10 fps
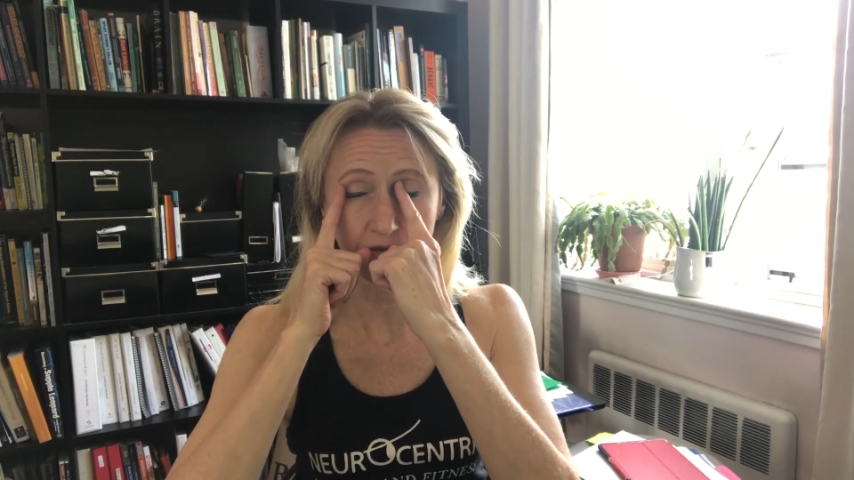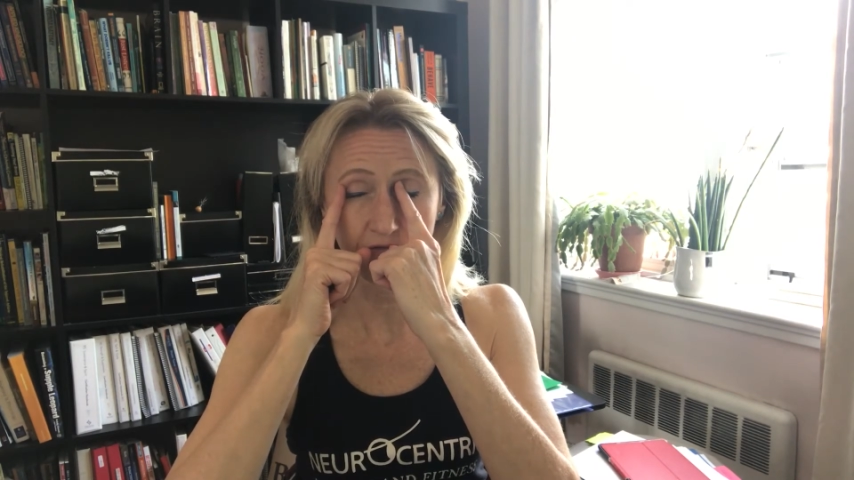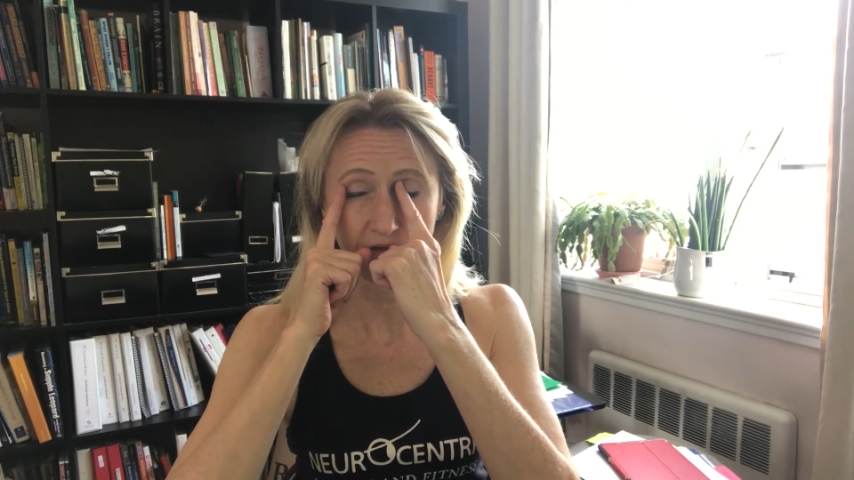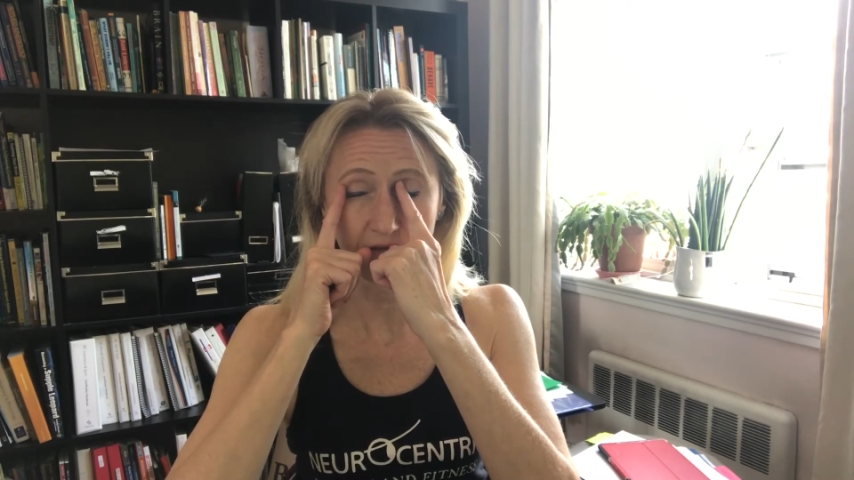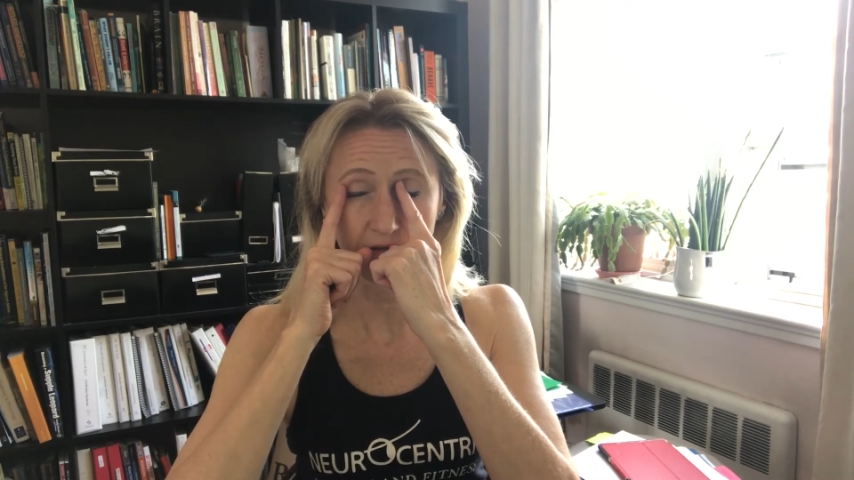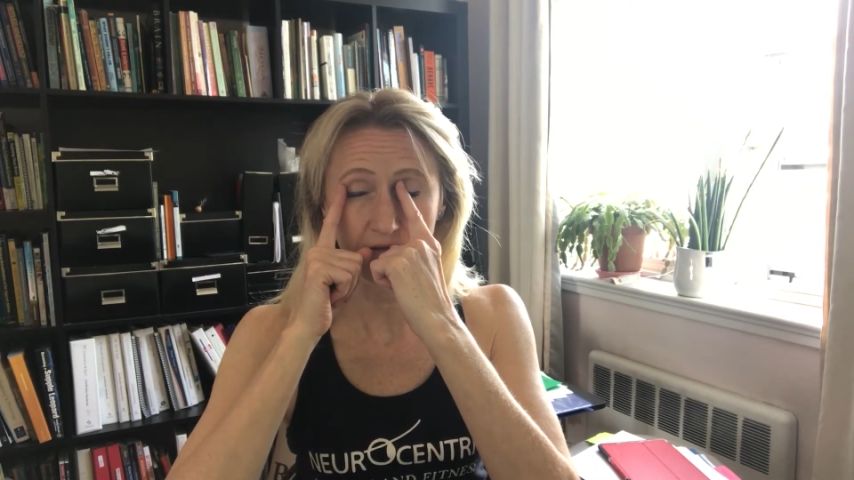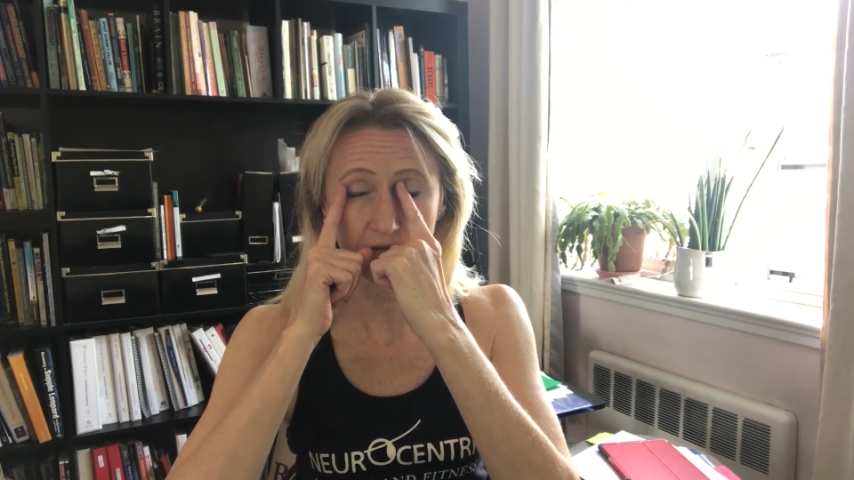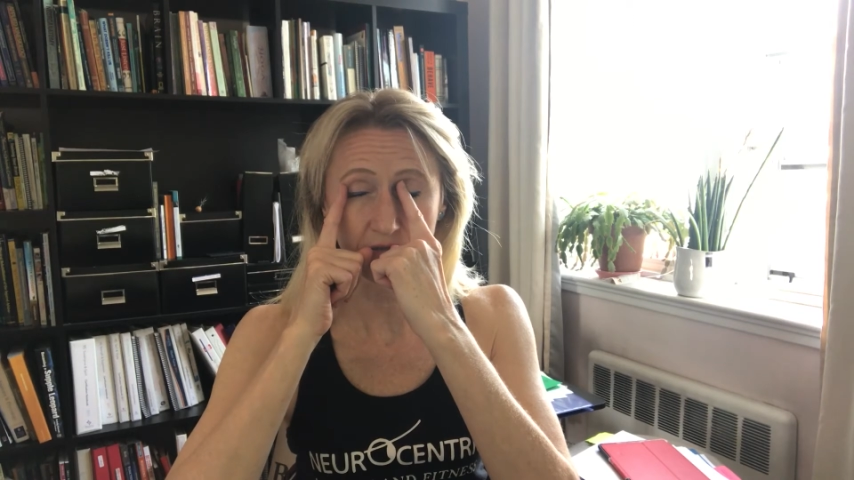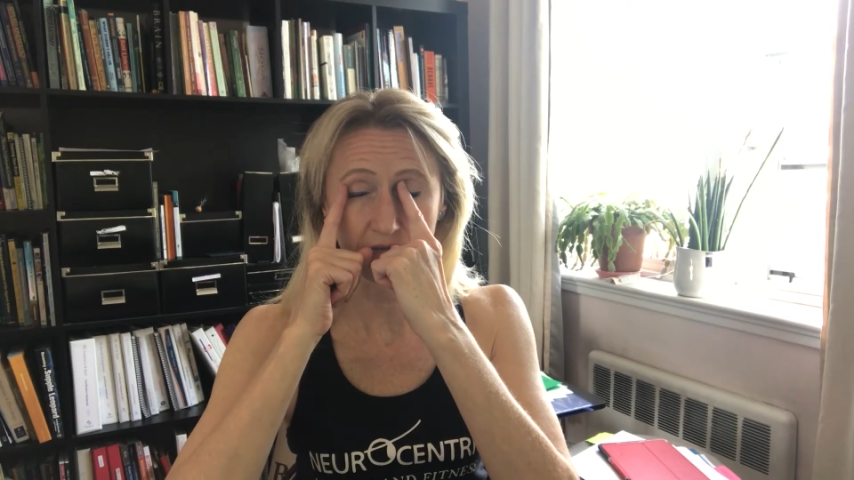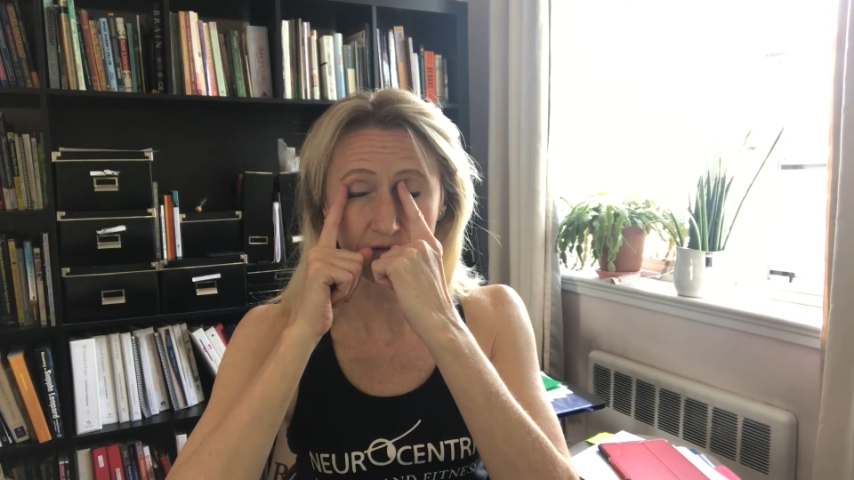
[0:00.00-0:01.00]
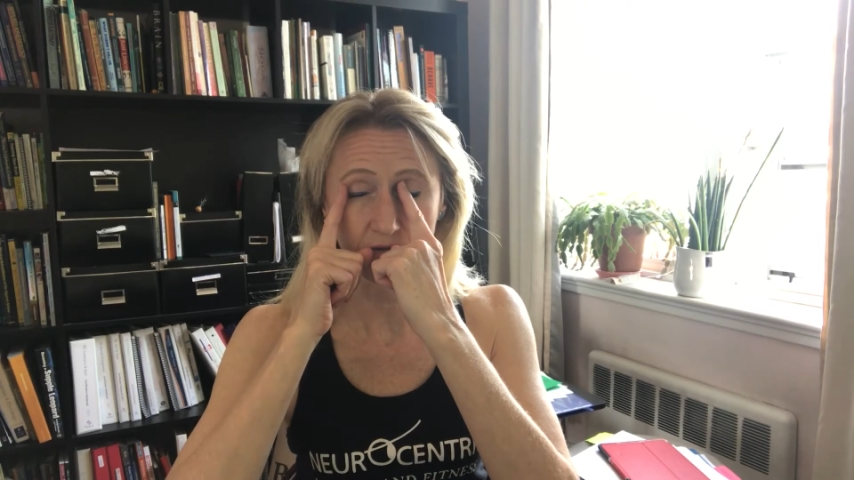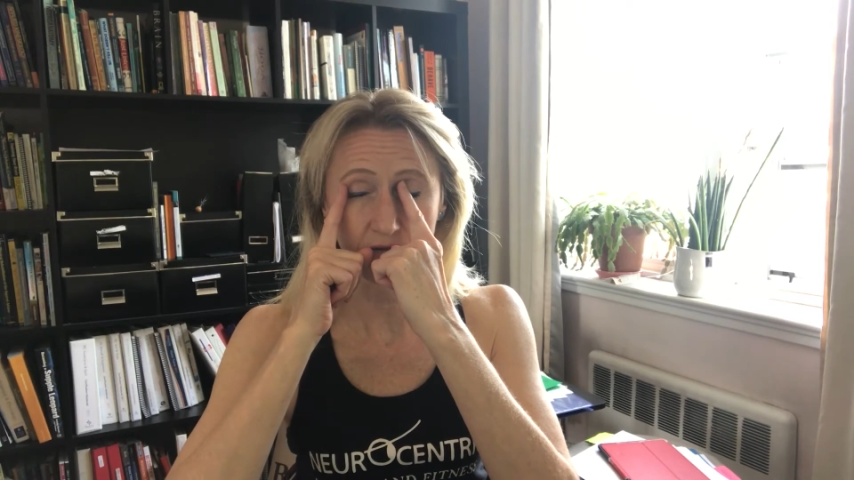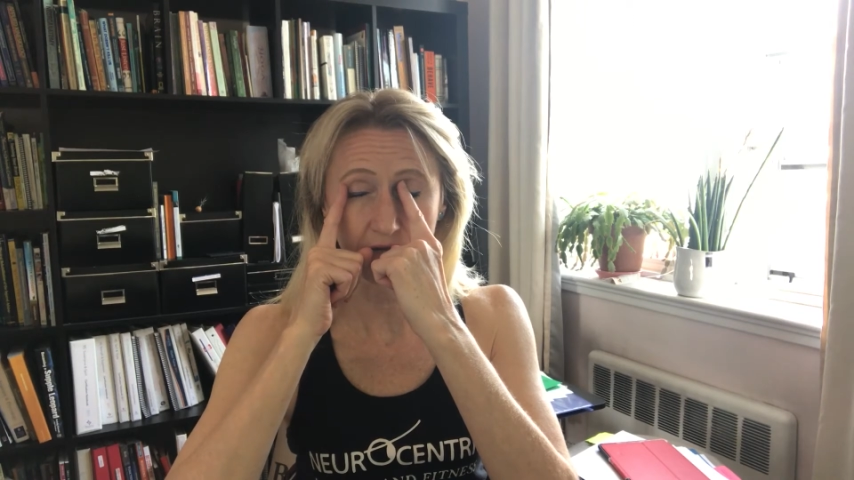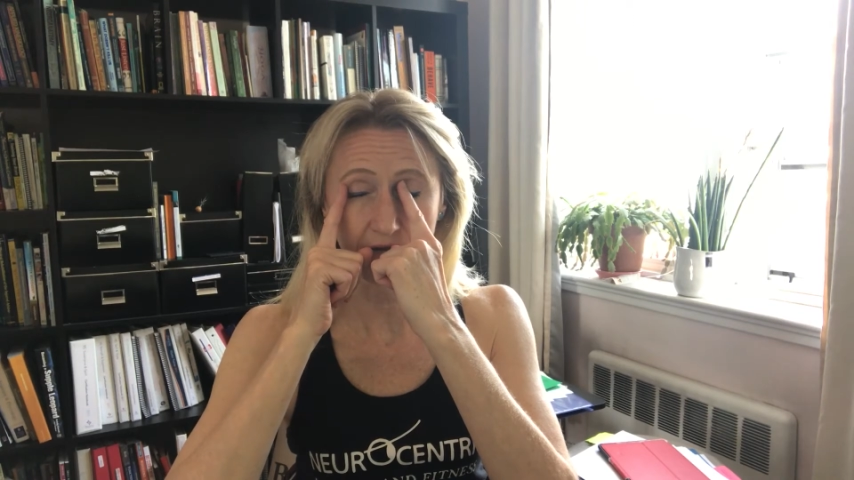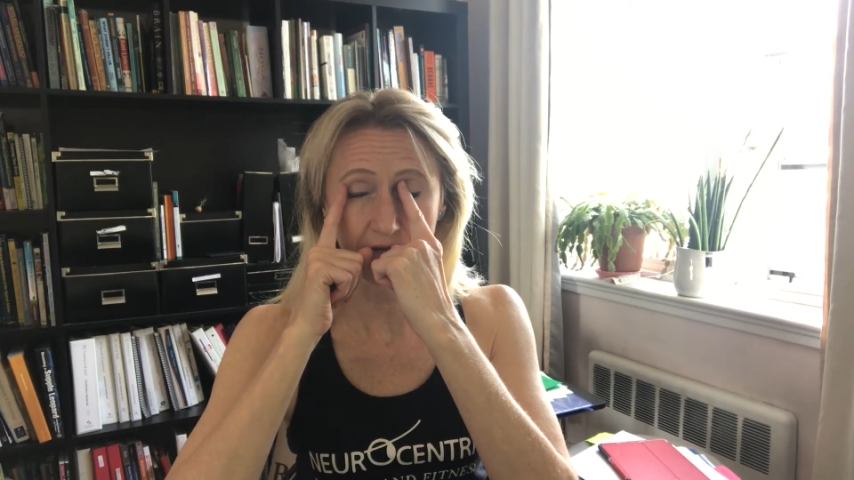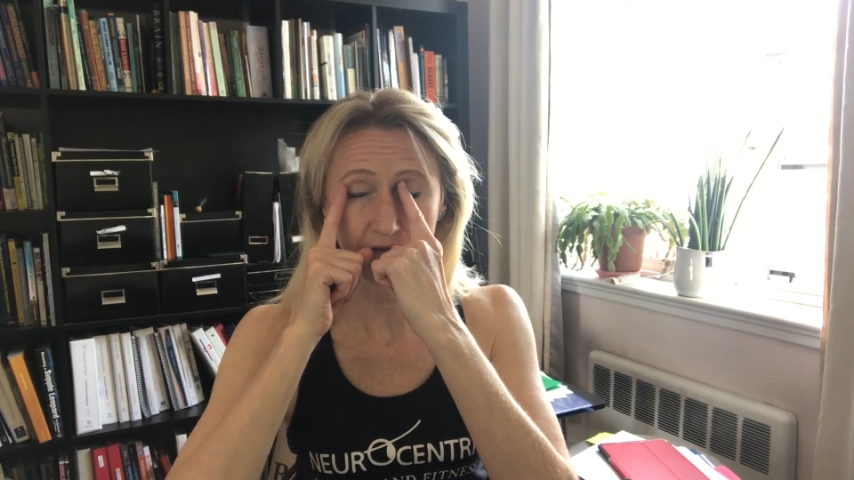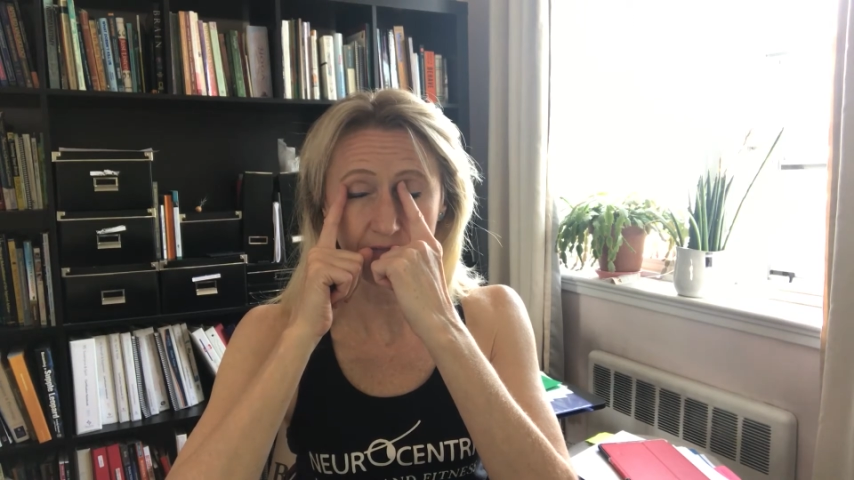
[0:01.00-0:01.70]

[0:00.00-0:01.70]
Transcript: fingers, into the right.